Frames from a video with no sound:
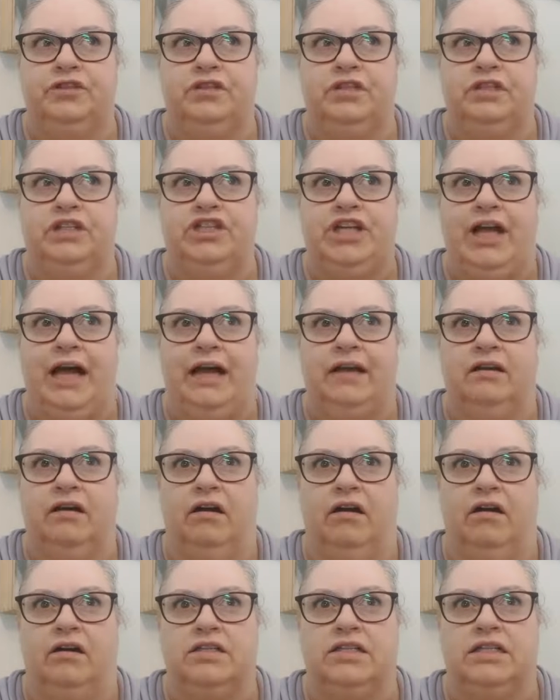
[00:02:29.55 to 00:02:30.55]
Jan
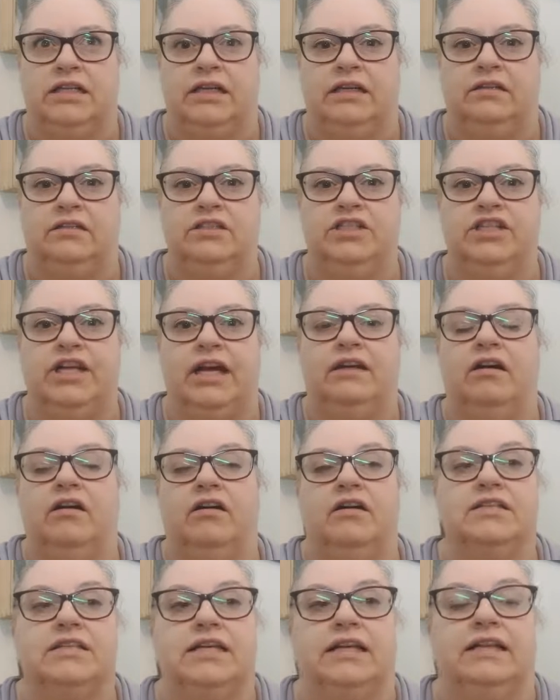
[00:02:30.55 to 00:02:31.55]

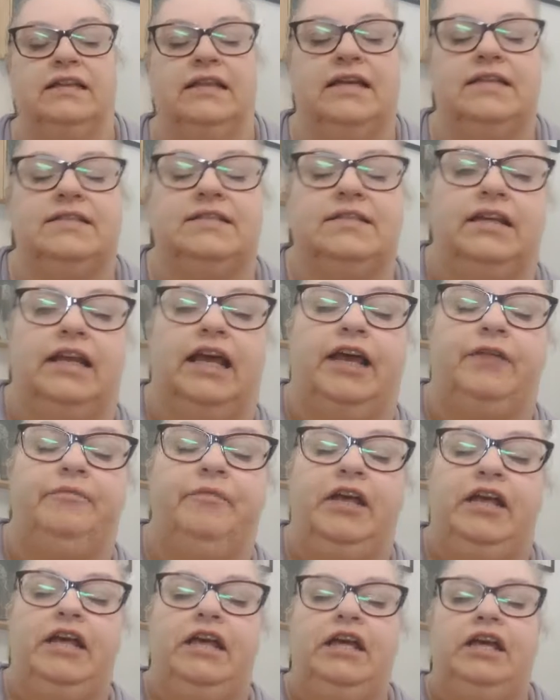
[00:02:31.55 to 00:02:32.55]
Harting, that's her name.
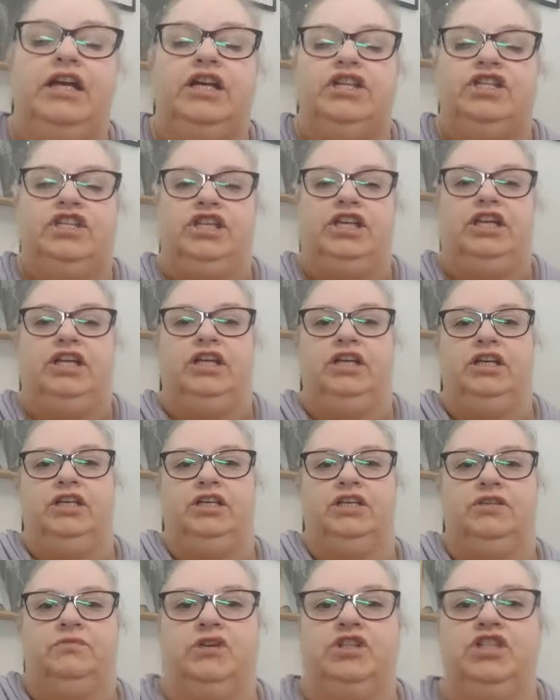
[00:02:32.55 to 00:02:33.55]

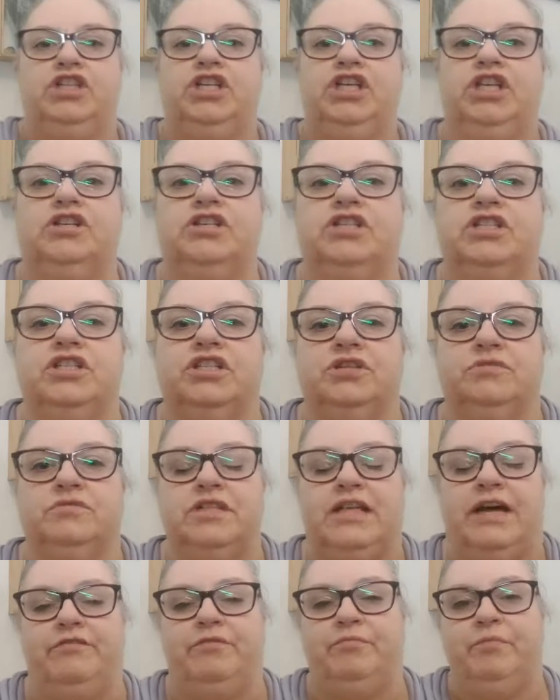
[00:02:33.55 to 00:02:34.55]
What she used to do
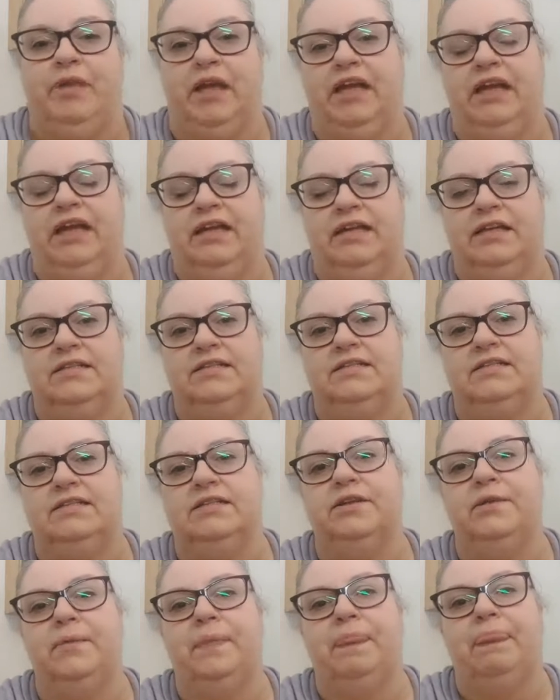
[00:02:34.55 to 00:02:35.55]
was have a
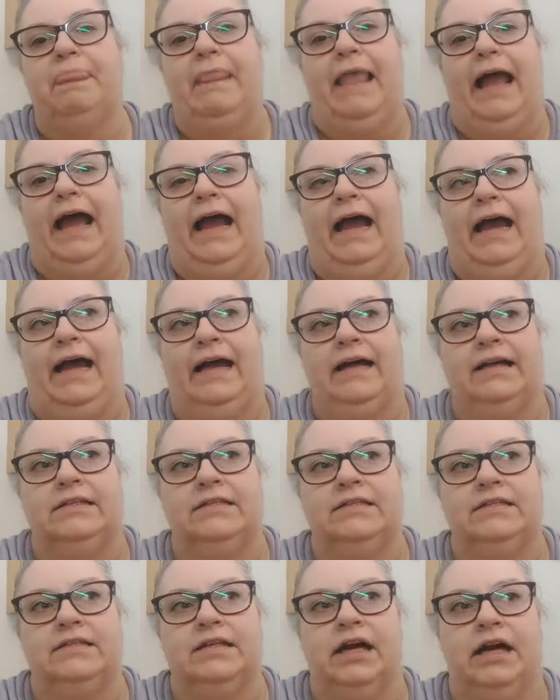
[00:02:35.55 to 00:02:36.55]
pianist
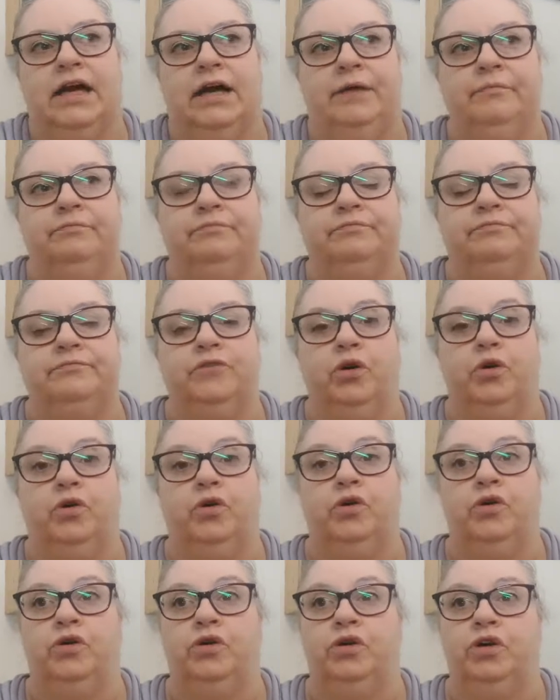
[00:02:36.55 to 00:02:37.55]
and
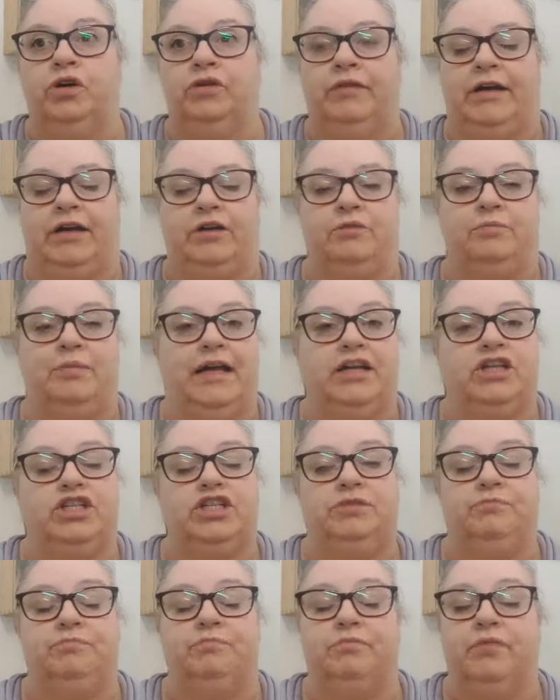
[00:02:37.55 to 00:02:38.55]
or a record player.
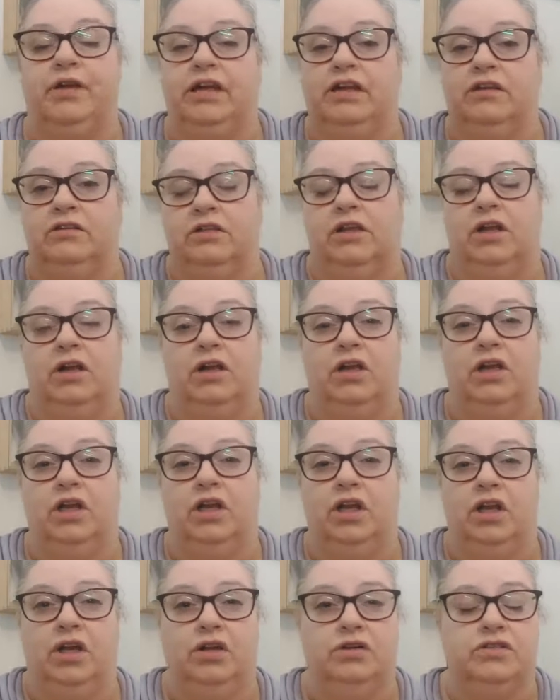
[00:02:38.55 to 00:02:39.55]
She'd bring in a
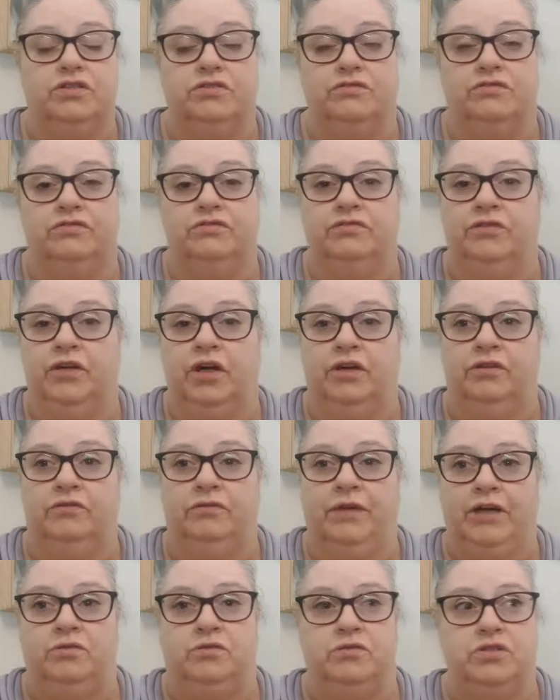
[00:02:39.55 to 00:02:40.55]
load of
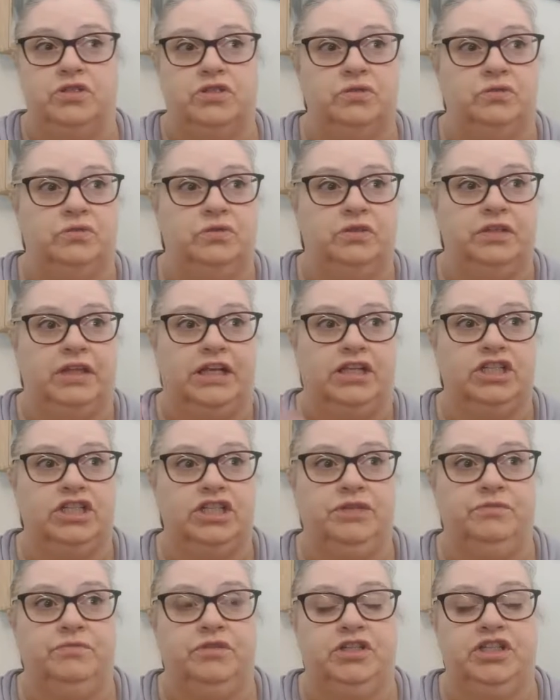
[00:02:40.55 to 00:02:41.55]
records, or that
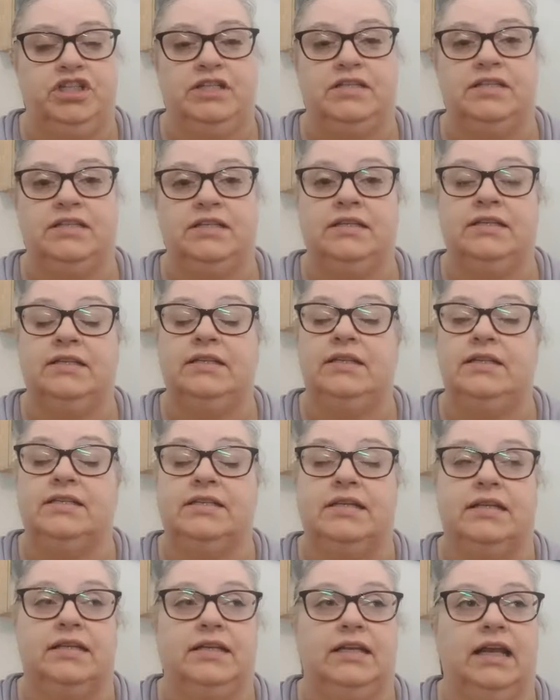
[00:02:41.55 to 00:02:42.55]
she would just
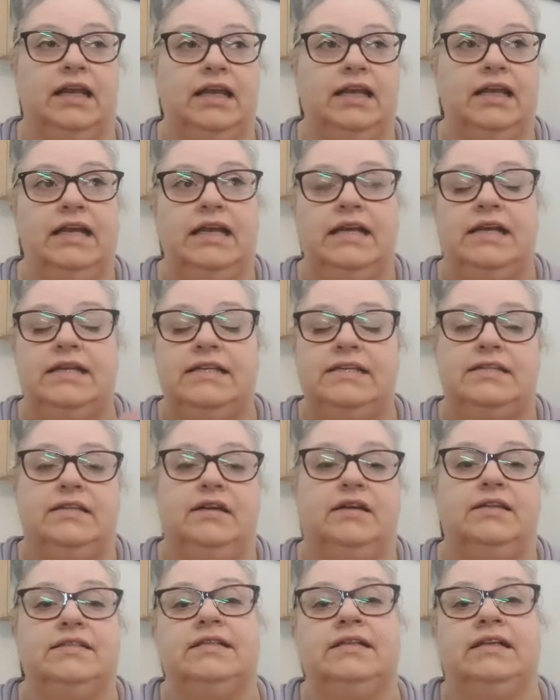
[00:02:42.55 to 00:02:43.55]
suddenly
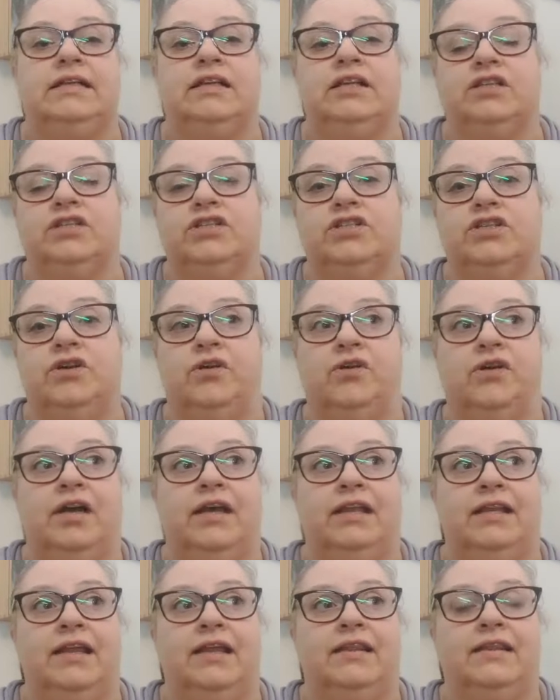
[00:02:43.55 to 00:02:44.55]
start singing a song,
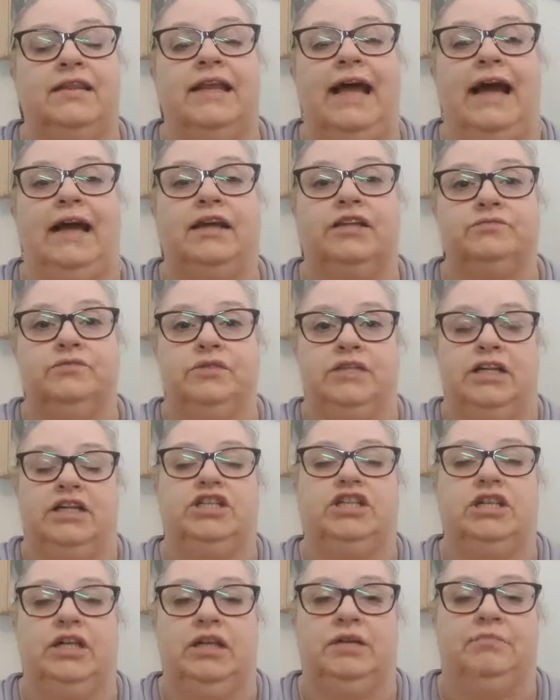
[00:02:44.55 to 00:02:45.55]
and then that would
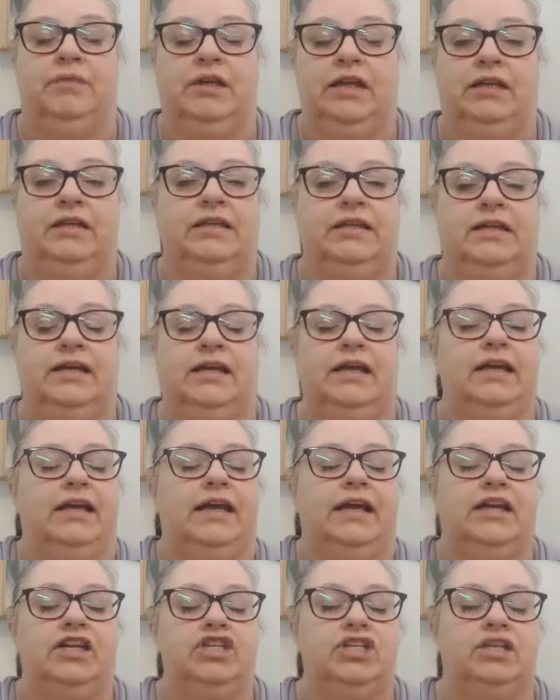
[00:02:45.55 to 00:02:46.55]
actually be the
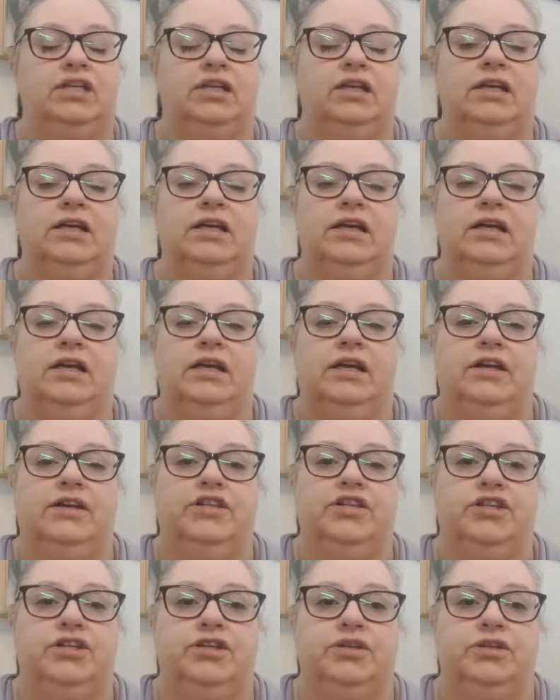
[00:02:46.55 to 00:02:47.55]
connection
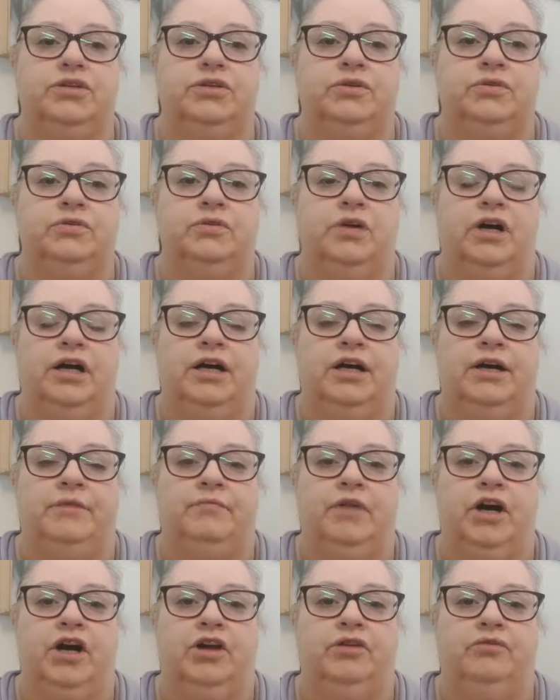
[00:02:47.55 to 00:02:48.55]
to
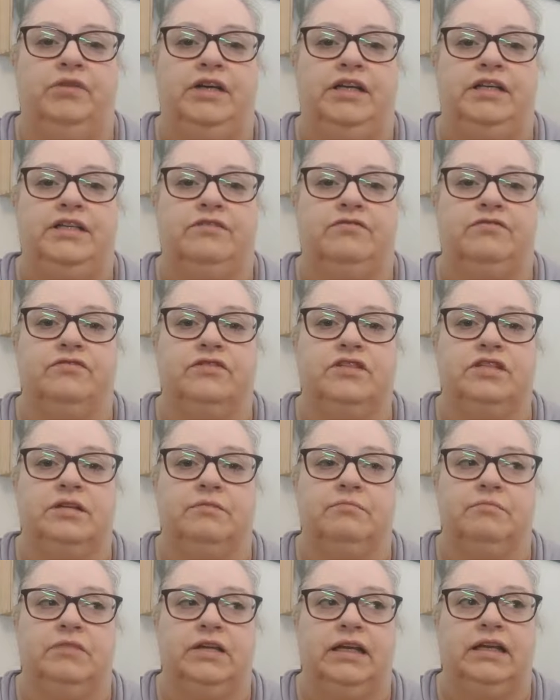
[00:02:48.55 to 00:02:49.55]
a reading for
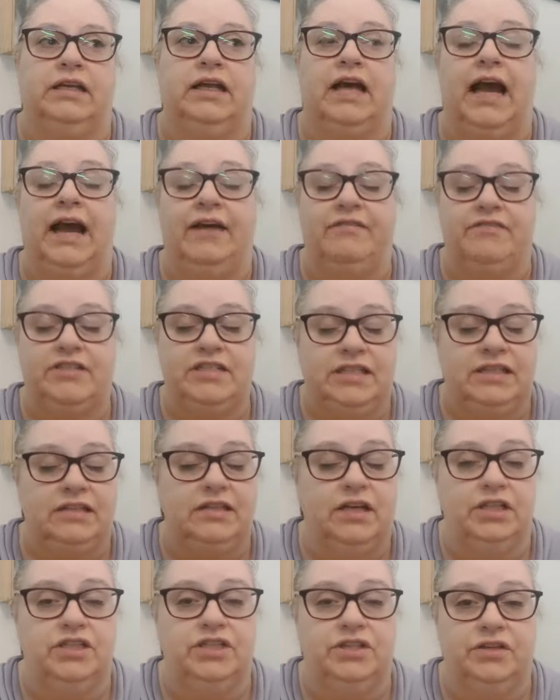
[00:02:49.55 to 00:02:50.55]
somebody. And I have seen
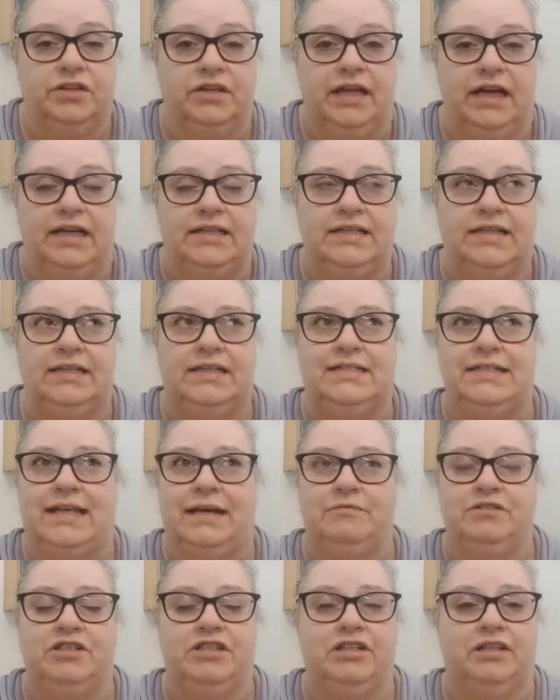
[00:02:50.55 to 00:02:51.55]
her do that and it's
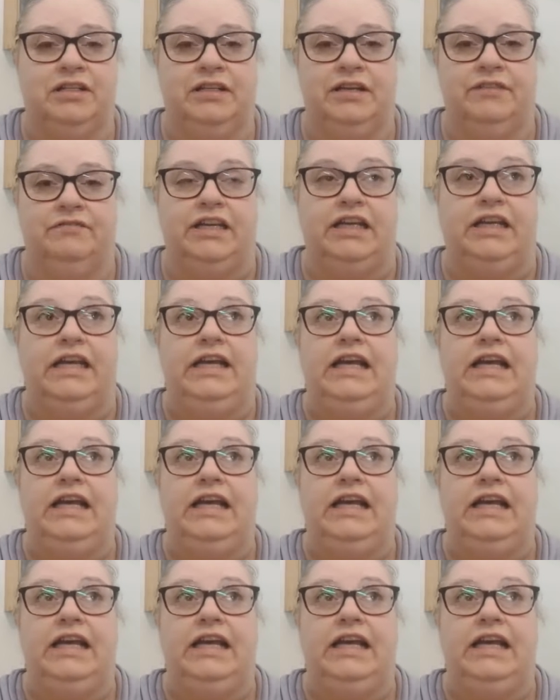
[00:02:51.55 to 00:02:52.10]
absolutely lovely.